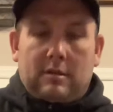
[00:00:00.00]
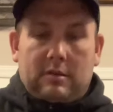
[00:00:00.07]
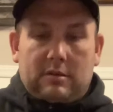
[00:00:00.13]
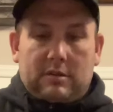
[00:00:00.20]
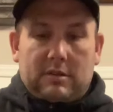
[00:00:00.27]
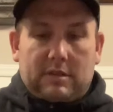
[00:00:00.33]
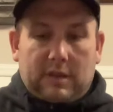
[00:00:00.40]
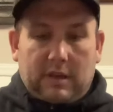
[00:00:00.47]

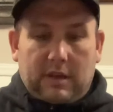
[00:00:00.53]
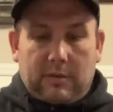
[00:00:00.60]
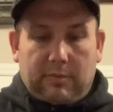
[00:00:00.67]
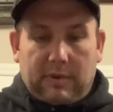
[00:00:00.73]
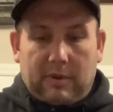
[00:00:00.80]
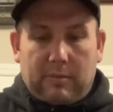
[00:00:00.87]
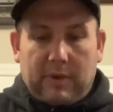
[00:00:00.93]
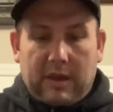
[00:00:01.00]
just to keep
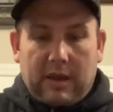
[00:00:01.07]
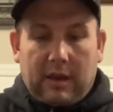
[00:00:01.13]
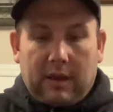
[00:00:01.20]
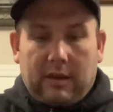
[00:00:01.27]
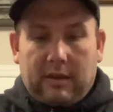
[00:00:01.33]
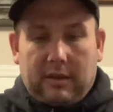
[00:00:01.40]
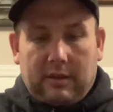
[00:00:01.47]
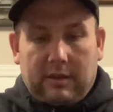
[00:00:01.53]
in the bag
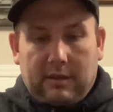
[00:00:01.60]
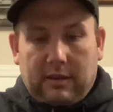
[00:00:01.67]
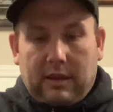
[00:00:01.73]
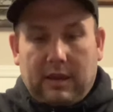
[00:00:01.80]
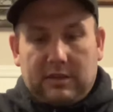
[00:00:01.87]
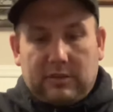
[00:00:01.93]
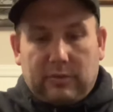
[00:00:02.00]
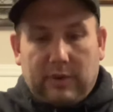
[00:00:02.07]
in
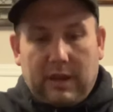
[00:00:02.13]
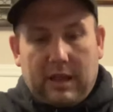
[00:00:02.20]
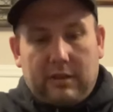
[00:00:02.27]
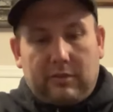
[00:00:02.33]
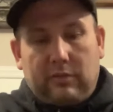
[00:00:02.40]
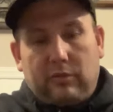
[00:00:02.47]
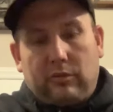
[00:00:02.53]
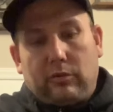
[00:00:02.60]
case we had
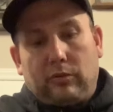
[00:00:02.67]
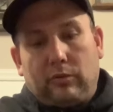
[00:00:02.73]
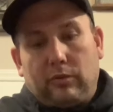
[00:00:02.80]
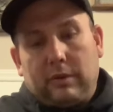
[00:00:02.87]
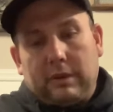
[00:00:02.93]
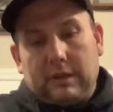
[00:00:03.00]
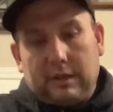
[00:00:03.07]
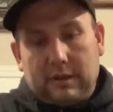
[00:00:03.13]
to
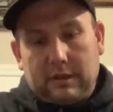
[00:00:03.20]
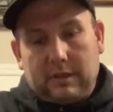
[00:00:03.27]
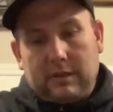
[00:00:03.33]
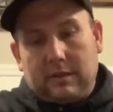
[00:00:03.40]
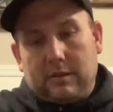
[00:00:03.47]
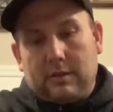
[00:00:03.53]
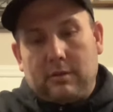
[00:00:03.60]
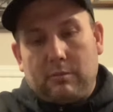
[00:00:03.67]

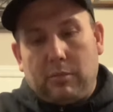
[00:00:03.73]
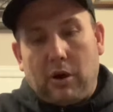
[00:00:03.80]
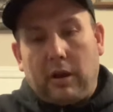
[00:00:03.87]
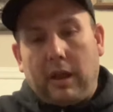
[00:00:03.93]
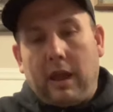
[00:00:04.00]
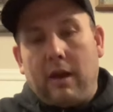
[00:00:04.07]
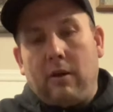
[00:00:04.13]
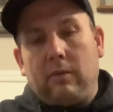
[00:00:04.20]
bug
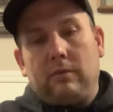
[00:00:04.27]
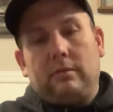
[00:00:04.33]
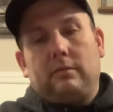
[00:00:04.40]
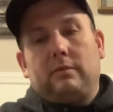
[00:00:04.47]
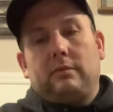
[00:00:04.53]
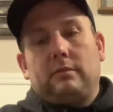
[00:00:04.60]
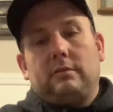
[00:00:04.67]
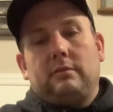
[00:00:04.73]
out
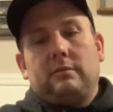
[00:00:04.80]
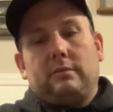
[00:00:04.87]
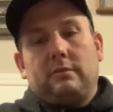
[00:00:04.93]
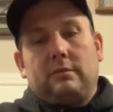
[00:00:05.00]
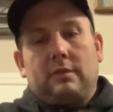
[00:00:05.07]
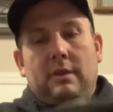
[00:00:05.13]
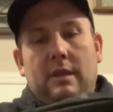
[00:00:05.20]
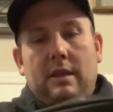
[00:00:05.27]

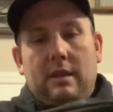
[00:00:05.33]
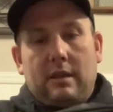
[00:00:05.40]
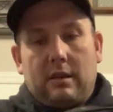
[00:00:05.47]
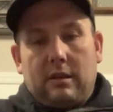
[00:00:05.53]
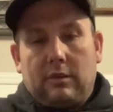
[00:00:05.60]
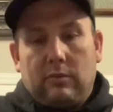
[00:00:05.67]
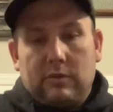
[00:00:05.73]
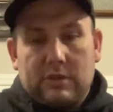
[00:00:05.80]
and
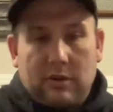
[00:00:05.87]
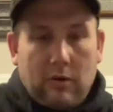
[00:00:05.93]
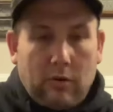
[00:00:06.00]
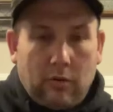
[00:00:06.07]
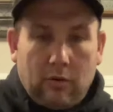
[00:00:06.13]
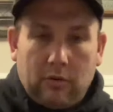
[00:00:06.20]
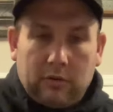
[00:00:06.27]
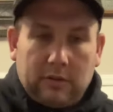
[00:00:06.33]
it was
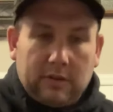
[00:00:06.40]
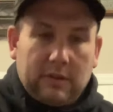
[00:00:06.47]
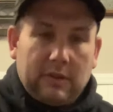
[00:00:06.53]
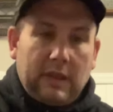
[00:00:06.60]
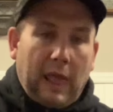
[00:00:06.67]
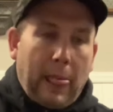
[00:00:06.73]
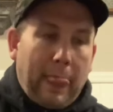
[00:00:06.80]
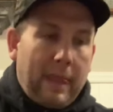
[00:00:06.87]
cold.
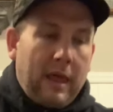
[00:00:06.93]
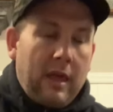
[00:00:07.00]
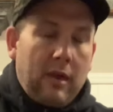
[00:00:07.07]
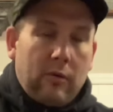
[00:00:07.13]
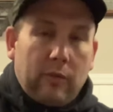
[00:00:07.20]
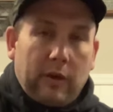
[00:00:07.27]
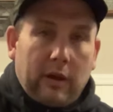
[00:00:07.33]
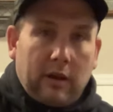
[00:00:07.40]

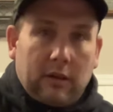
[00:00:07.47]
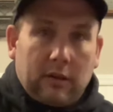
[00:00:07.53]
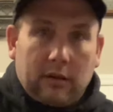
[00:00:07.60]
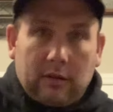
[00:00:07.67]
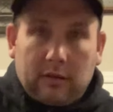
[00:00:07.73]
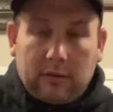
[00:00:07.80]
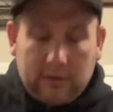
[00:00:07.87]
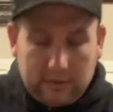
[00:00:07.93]
We got a
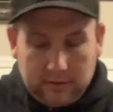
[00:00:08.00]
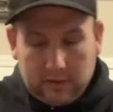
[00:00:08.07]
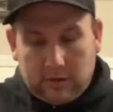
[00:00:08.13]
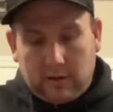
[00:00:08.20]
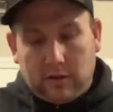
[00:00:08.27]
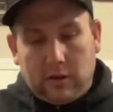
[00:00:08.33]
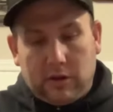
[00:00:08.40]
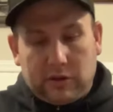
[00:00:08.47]
little,
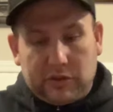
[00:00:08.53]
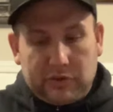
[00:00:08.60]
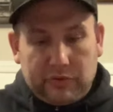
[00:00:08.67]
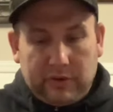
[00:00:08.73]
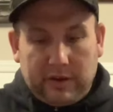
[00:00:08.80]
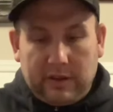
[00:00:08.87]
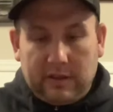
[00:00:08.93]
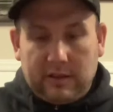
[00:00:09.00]
little luxury.